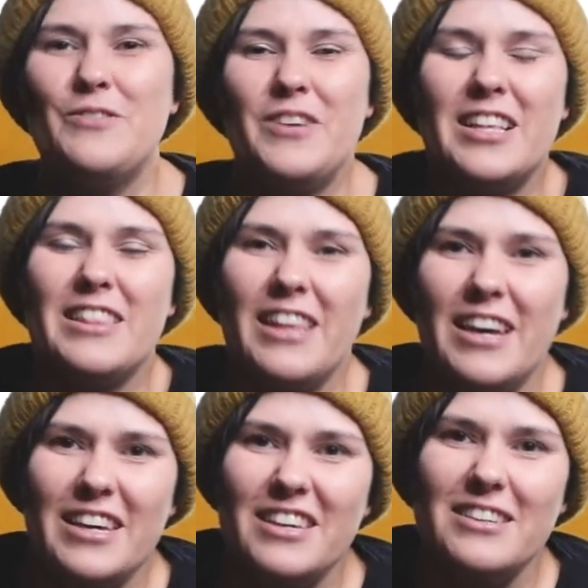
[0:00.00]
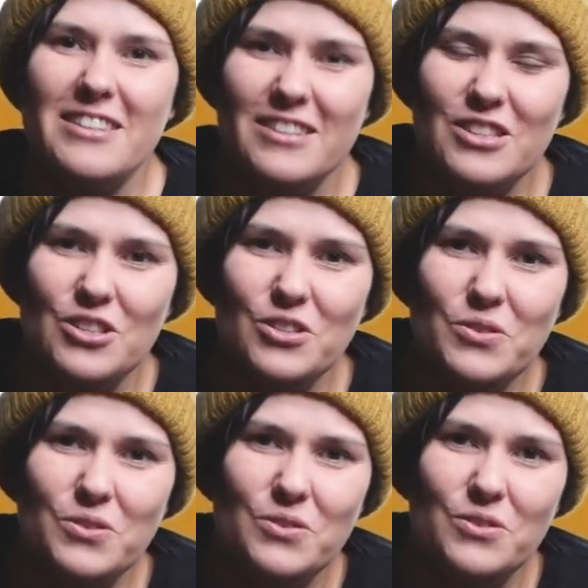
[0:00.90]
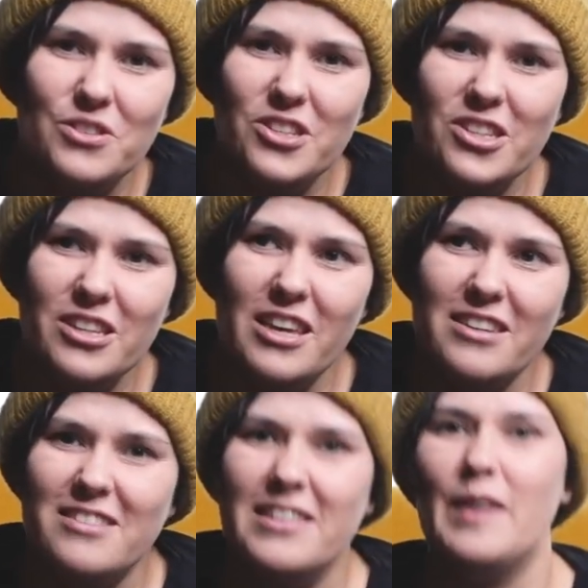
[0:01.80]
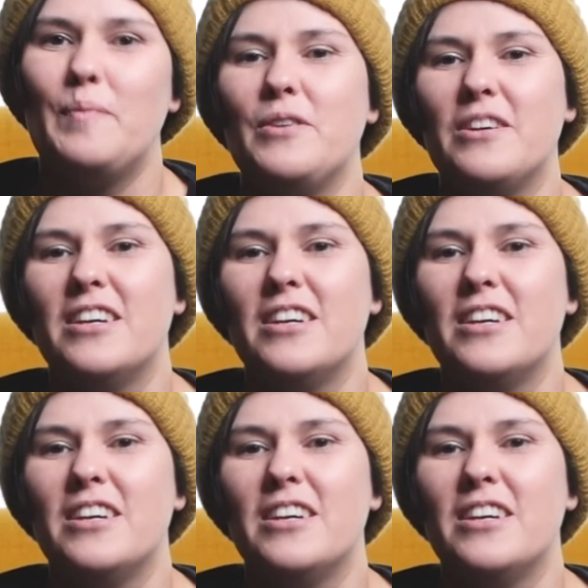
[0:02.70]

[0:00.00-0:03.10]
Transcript: Felt like a huge next step